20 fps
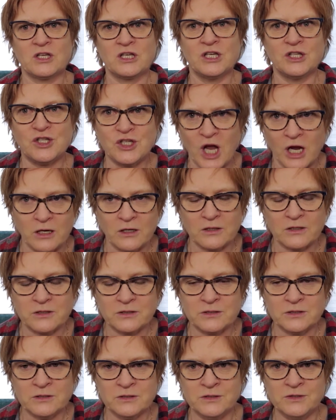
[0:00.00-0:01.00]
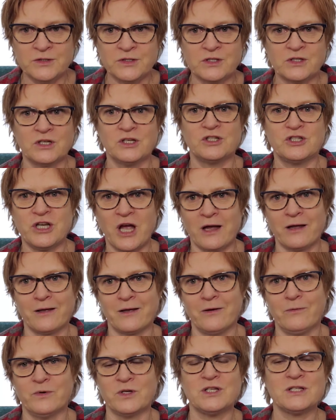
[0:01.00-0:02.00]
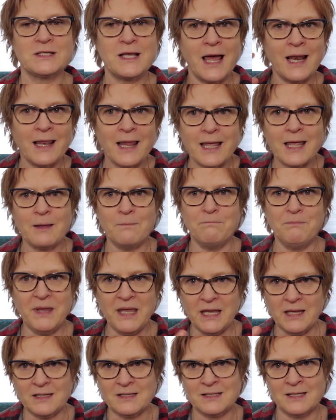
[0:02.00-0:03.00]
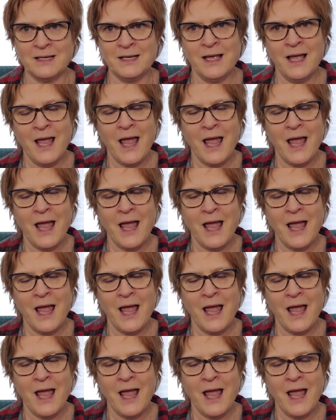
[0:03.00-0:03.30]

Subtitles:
ka-chunk, ka-chunk, which is kind of like a beat.